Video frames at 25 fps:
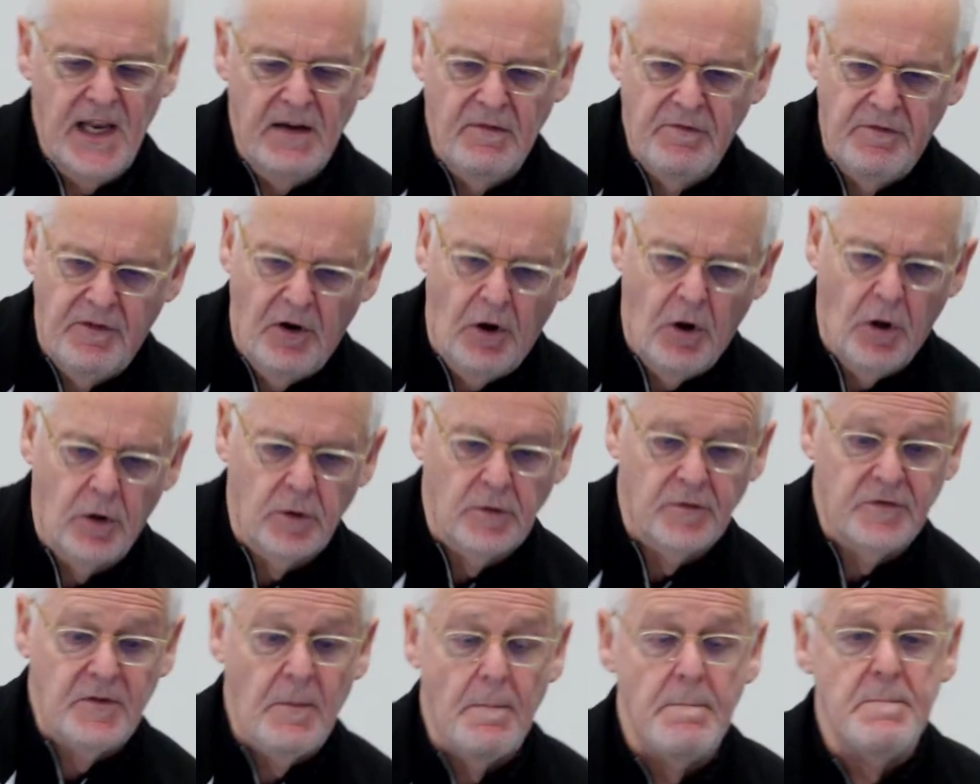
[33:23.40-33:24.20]

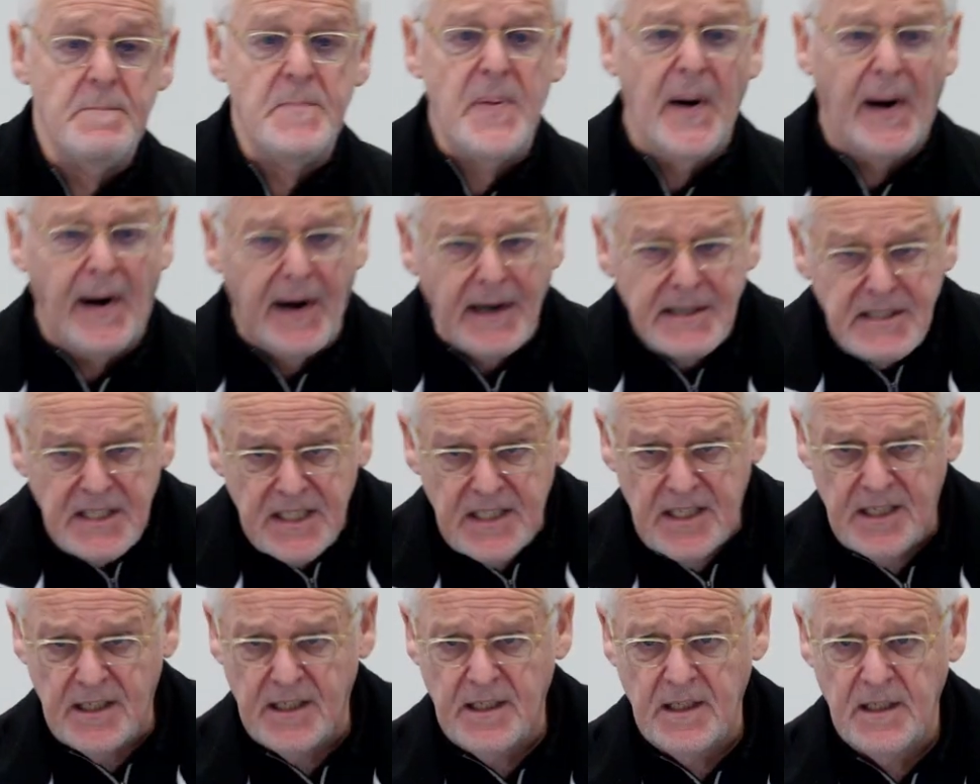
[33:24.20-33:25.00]
involved,
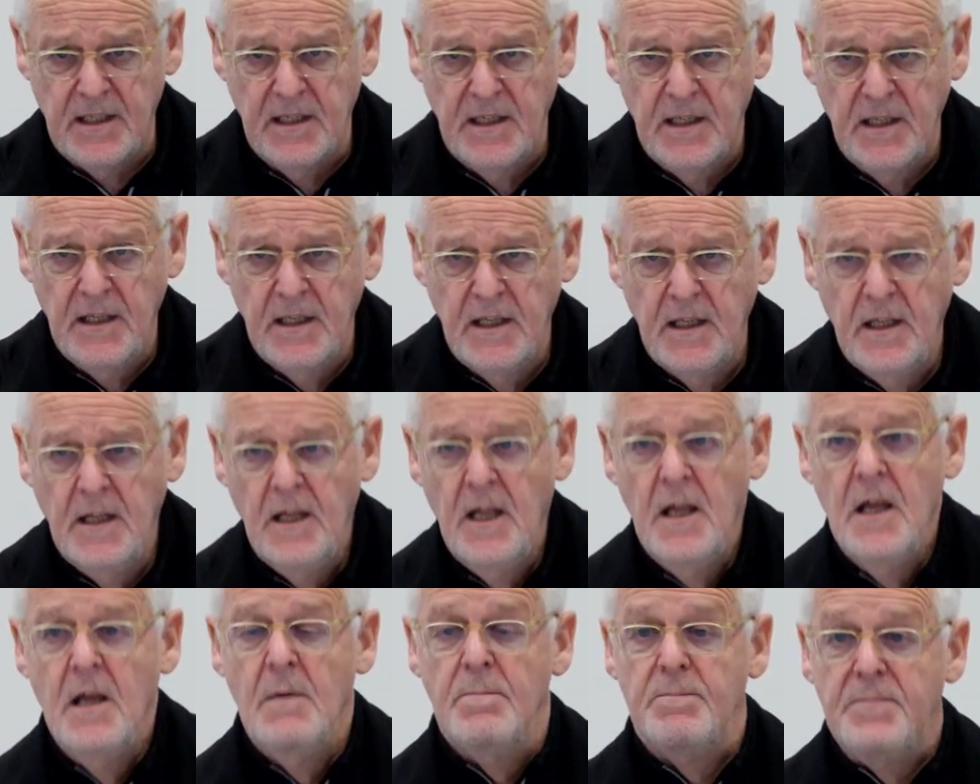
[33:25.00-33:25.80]
but
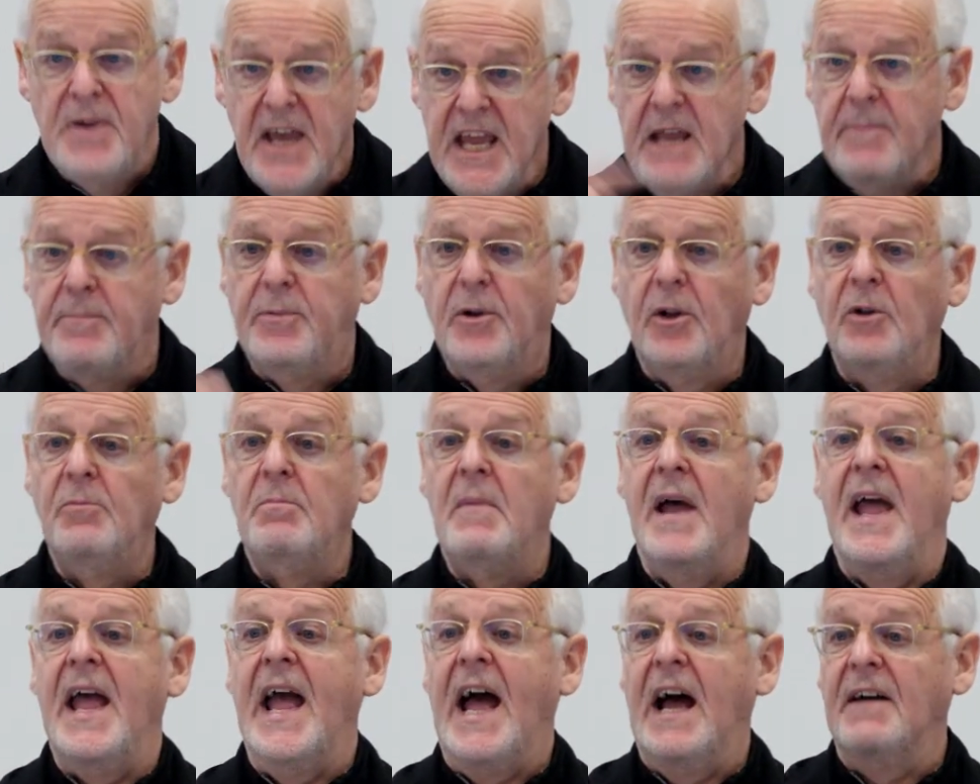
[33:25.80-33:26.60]
people
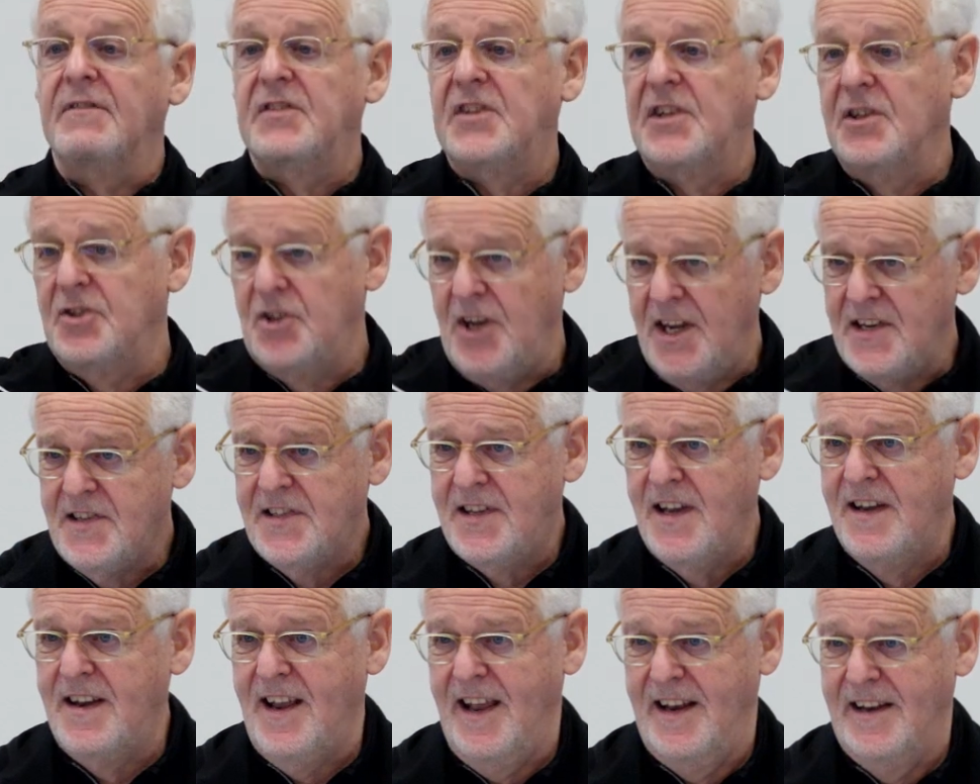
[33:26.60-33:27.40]
may have
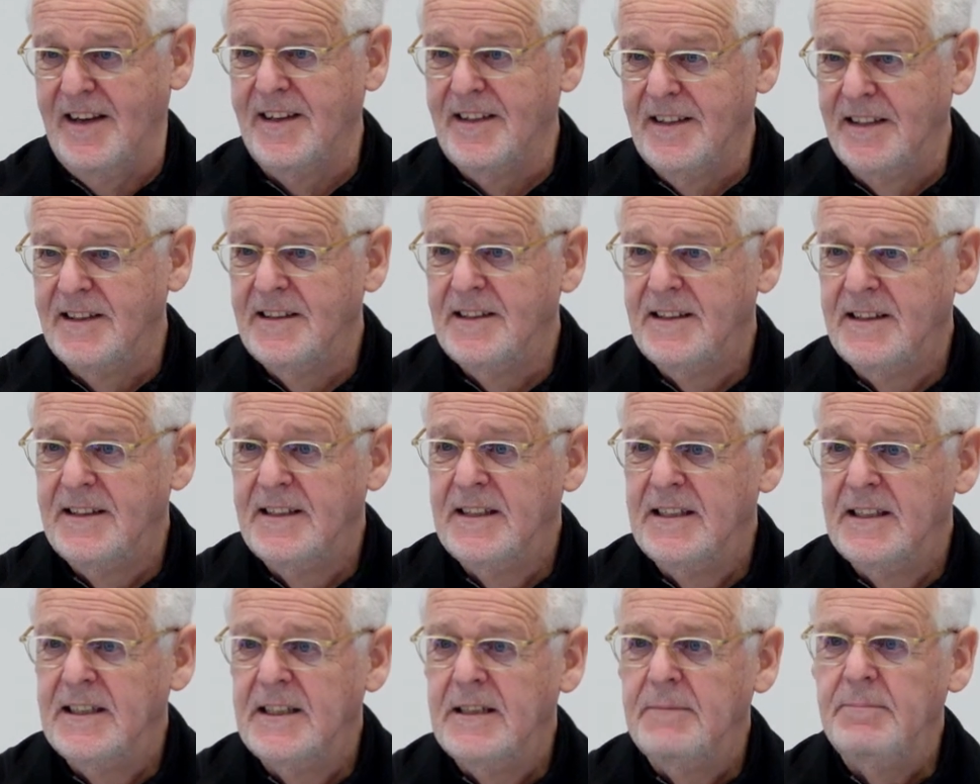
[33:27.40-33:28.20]
suggested it
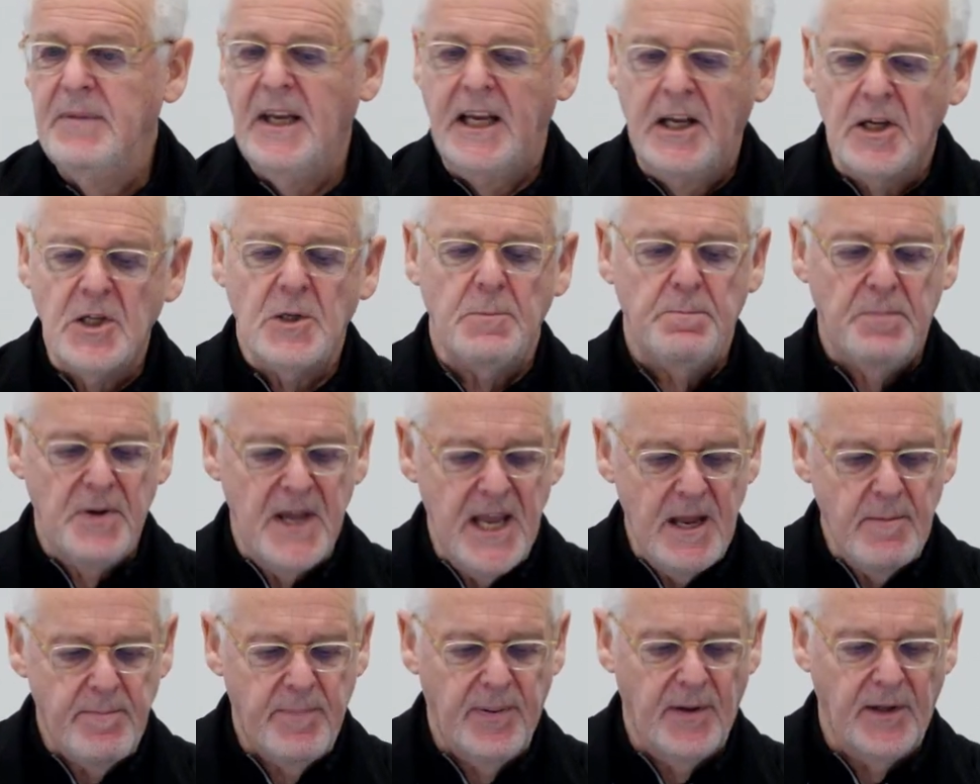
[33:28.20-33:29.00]
because
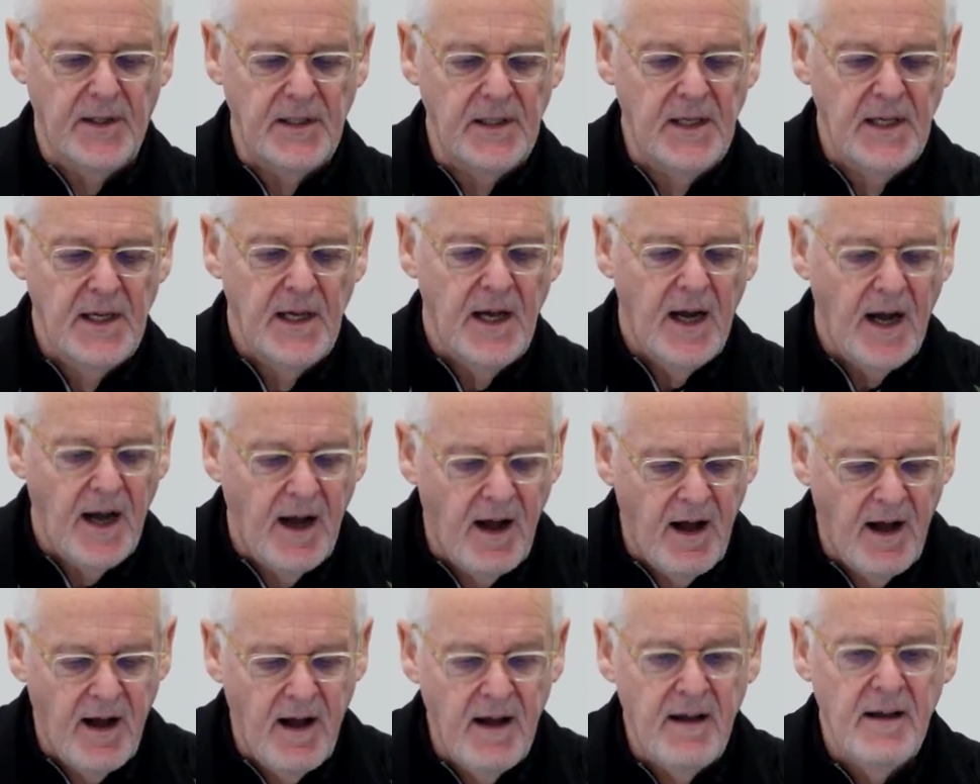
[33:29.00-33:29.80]
people
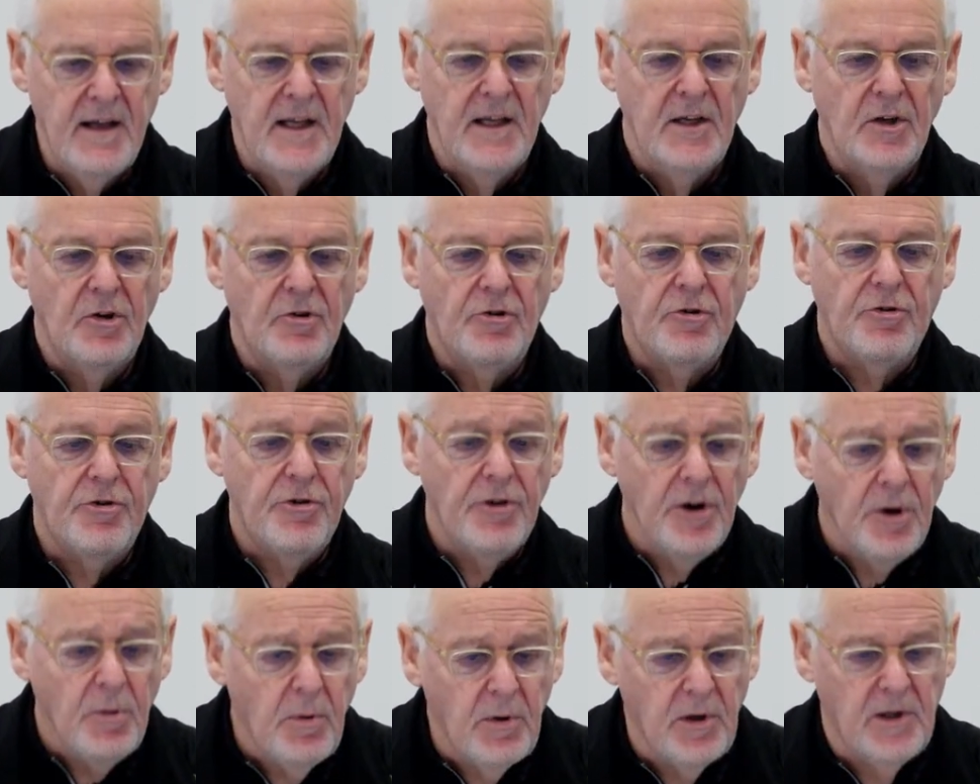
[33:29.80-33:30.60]
are
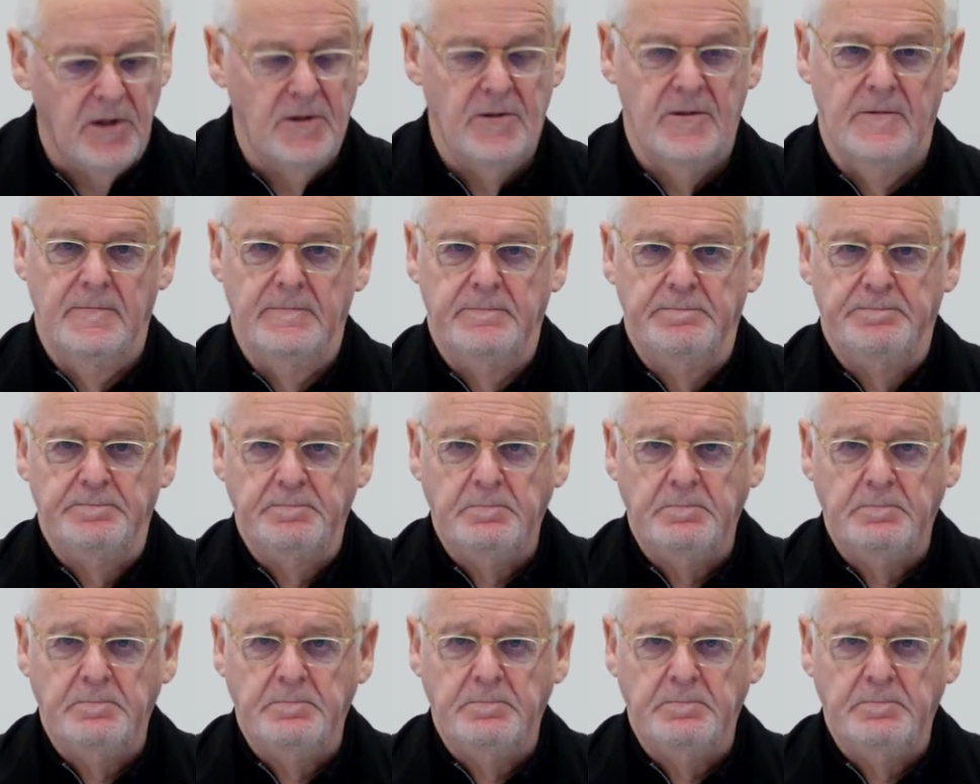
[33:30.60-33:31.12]
cruel.